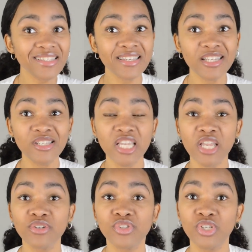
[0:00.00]
is an
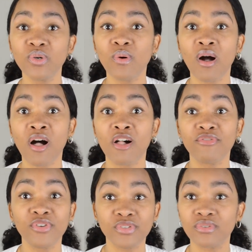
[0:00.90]
indicator to you all,
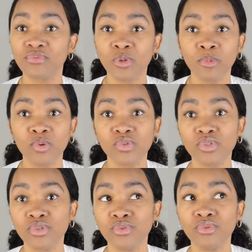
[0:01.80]
first and
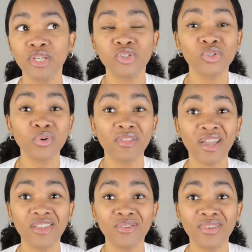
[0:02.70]
foremost, to ensure
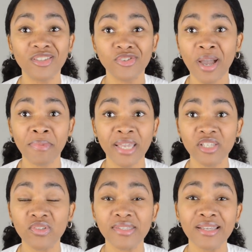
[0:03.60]
that you get your
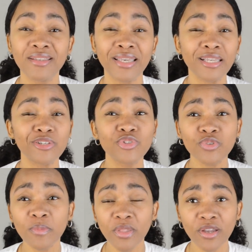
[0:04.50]
applications in like
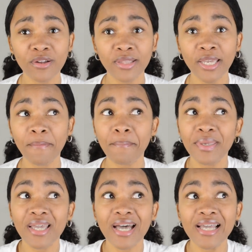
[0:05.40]
extremely early,
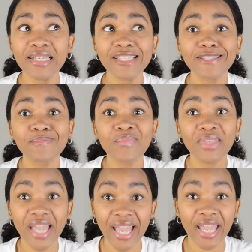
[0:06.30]
because,
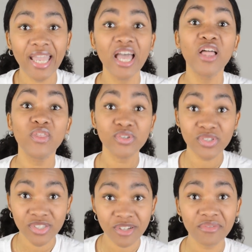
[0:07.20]
hey, they're
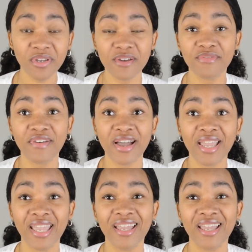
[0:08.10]
still verifying,